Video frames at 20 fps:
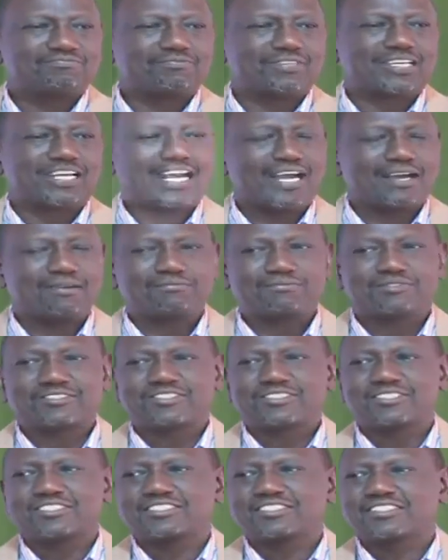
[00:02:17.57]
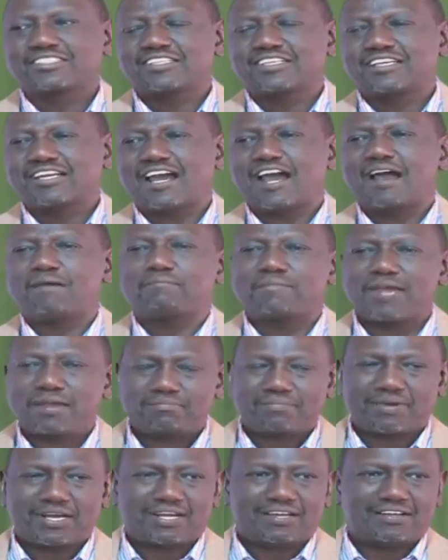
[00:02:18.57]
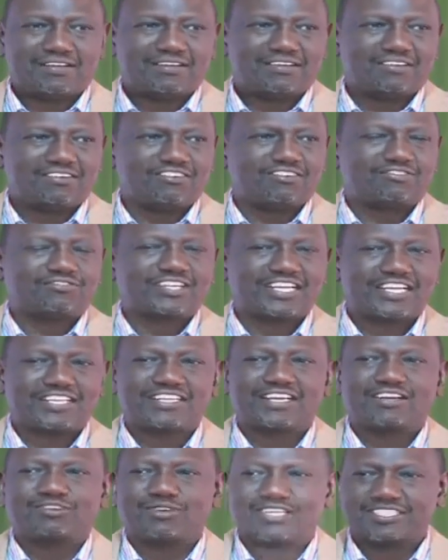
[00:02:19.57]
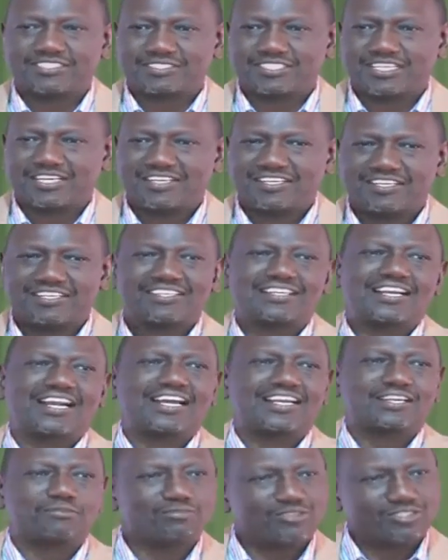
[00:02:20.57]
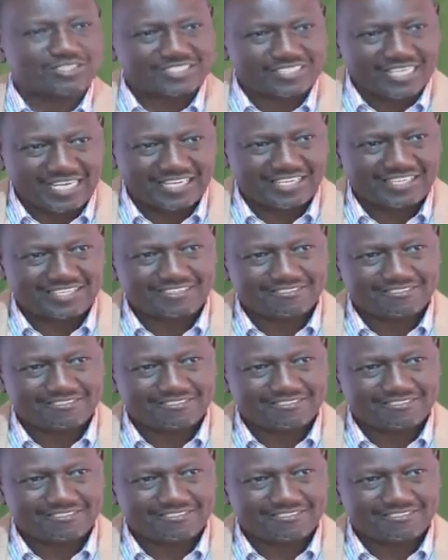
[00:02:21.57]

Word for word: becomes a member of Kenya Kwanza sana.